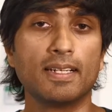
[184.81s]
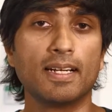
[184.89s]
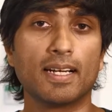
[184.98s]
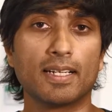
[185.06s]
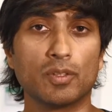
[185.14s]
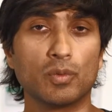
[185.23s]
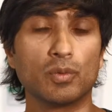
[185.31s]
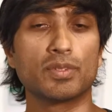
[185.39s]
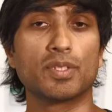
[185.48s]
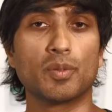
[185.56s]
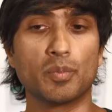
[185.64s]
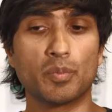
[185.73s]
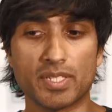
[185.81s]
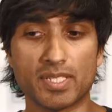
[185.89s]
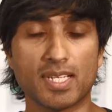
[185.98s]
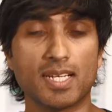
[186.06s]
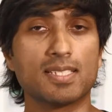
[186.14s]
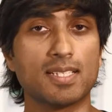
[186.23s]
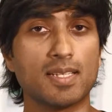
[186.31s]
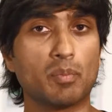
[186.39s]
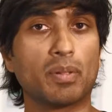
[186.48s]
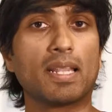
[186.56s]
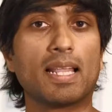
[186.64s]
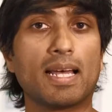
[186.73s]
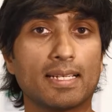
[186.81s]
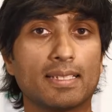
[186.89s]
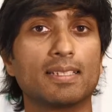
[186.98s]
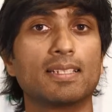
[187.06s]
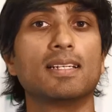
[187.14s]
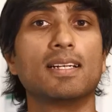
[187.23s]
I can also precisely plan